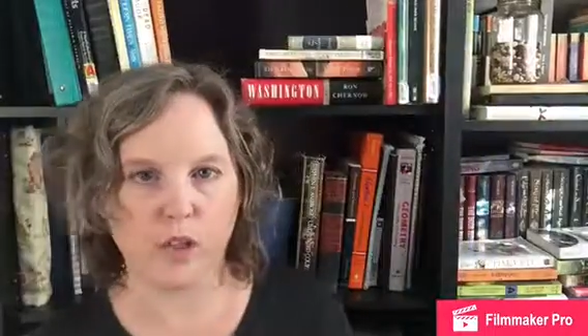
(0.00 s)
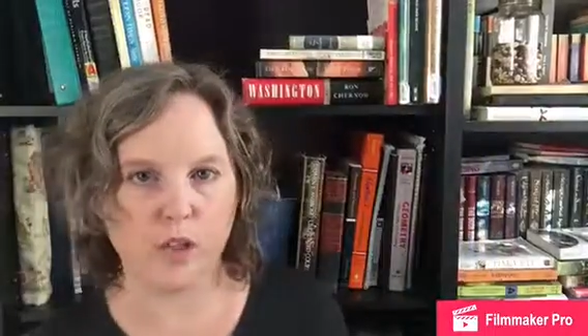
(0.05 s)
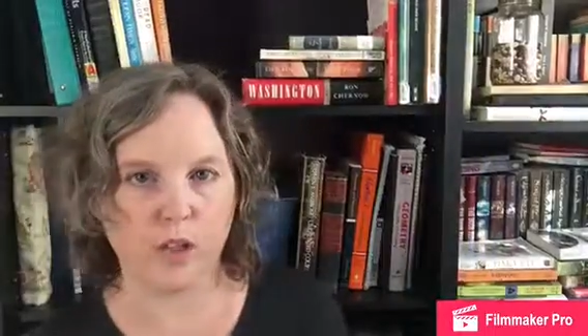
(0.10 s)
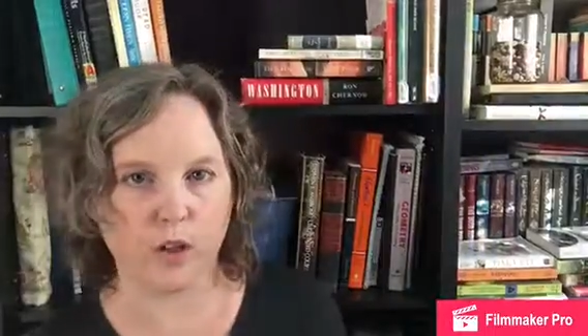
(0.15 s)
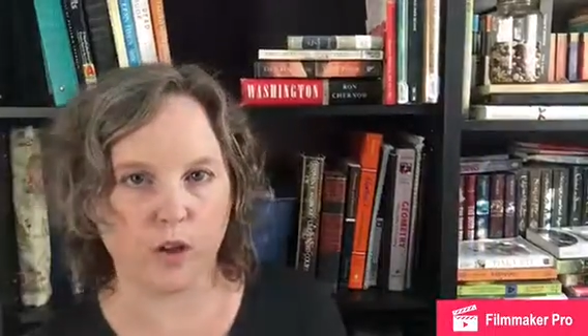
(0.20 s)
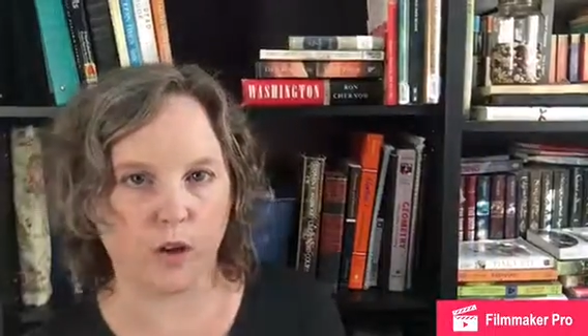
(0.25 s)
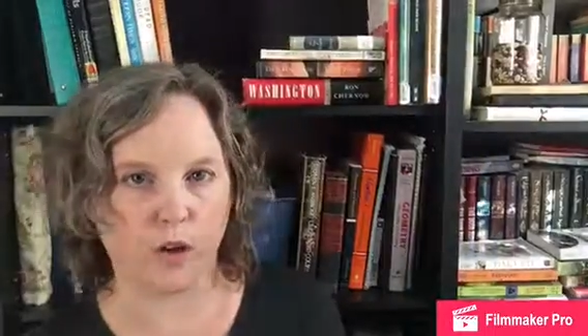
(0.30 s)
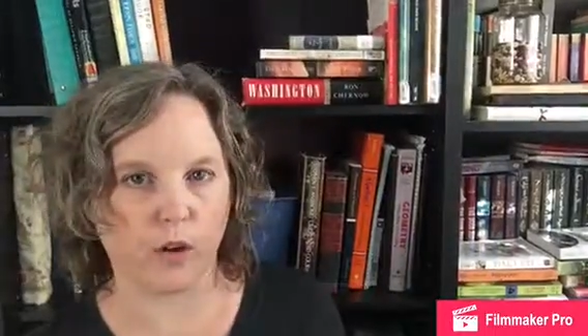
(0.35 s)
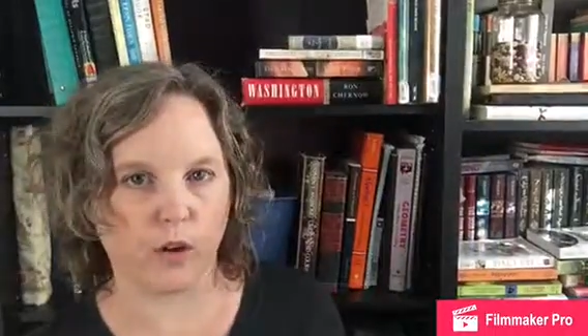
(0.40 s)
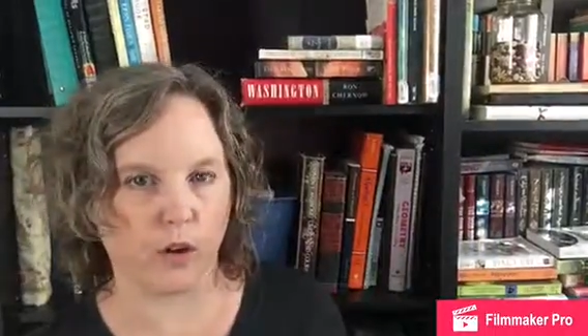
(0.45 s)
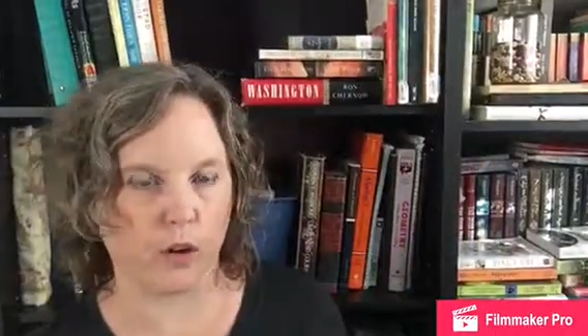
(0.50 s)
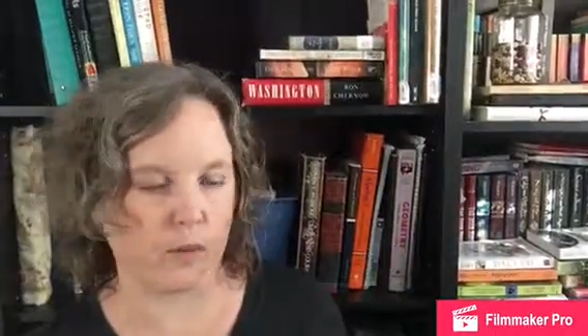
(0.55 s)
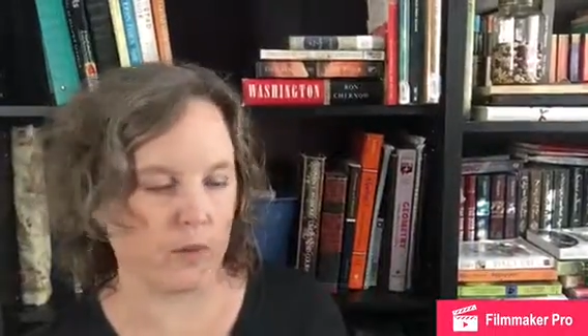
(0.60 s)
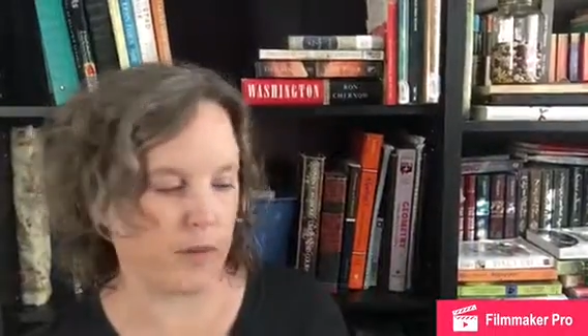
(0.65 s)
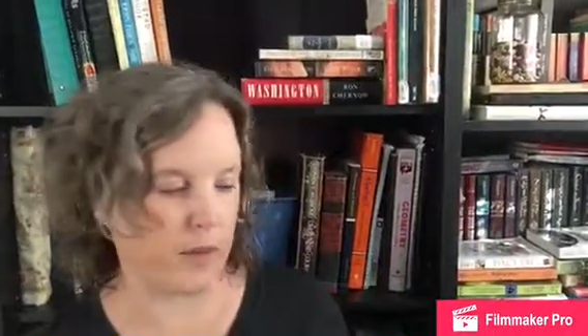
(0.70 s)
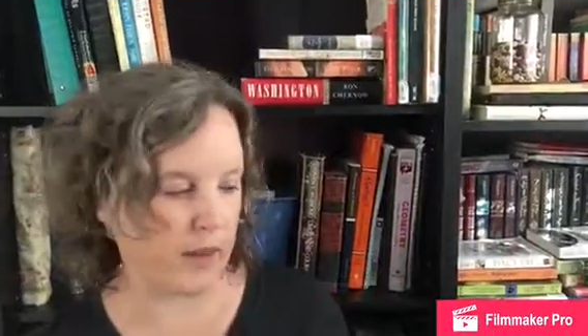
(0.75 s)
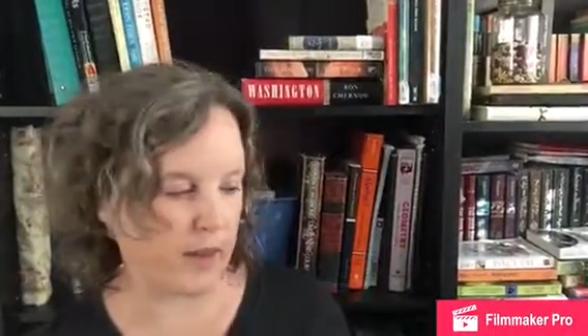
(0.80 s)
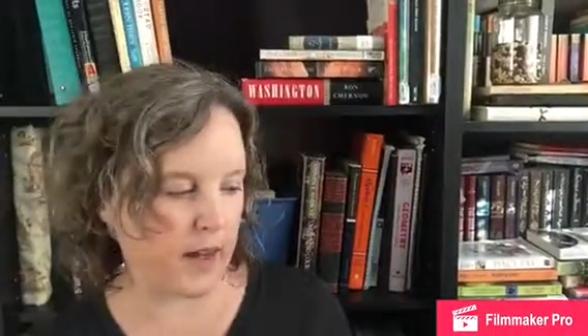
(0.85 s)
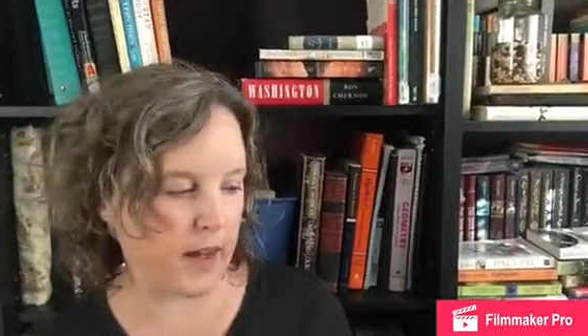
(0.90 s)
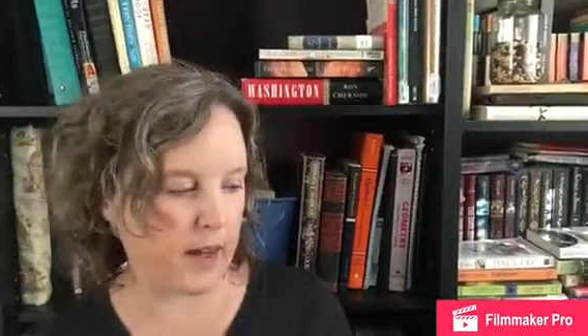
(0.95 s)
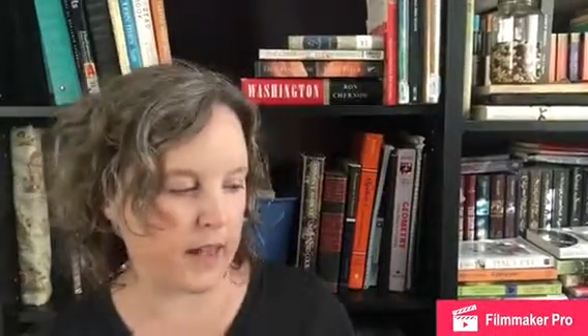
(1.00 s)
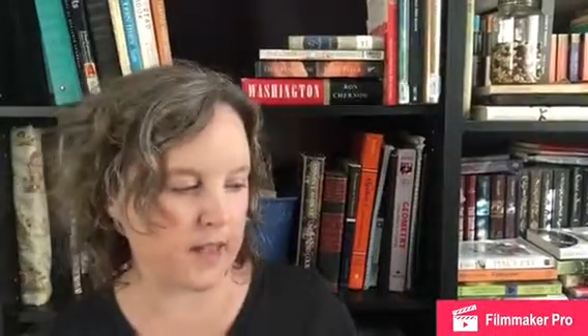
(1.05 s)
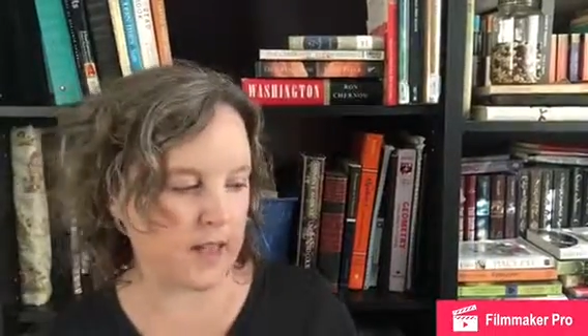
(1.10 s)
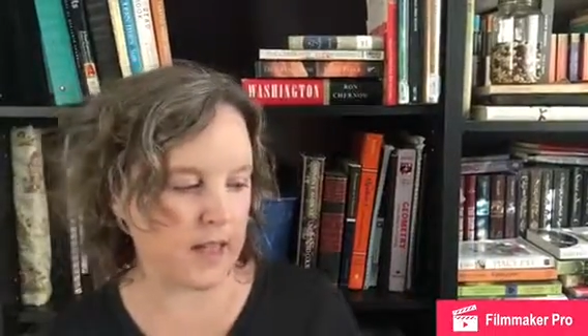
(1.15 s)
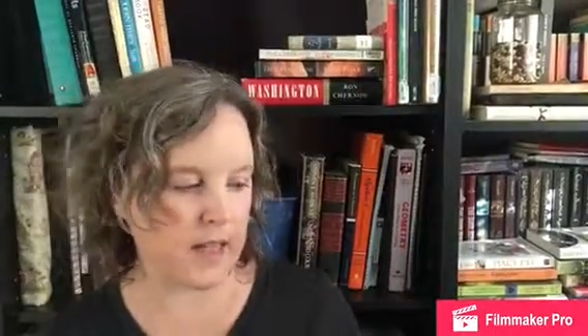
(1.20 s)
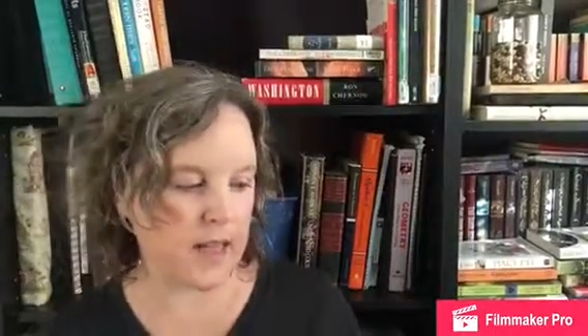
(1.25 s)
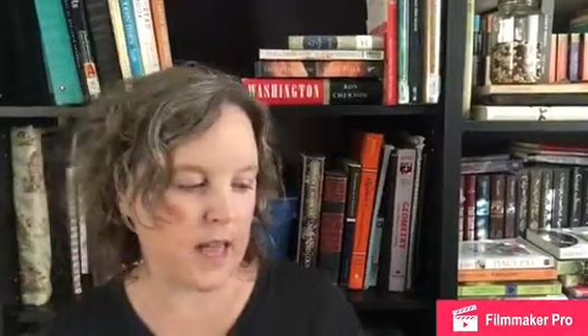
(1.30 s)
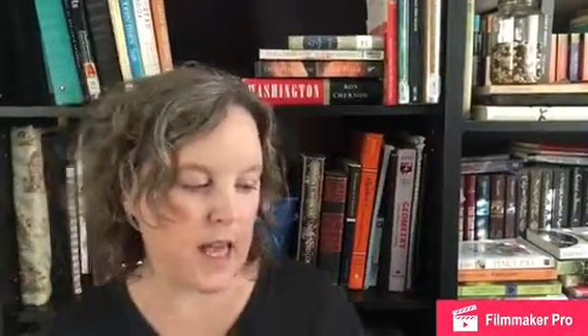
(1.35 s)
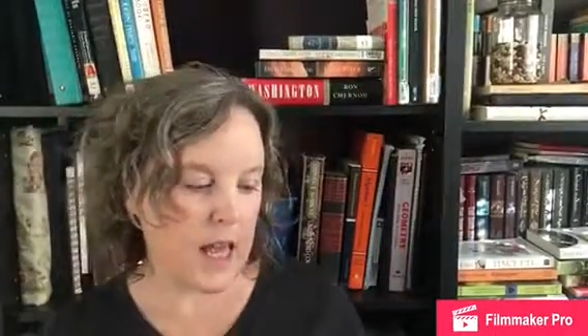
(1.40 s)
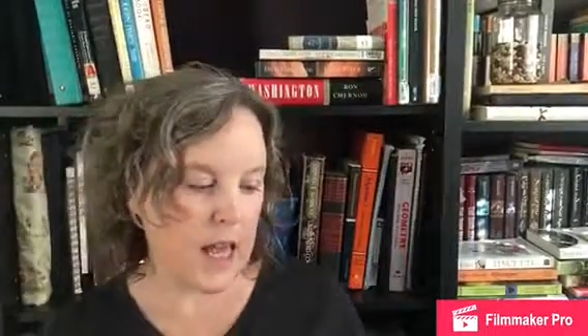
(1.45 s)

to go along with that.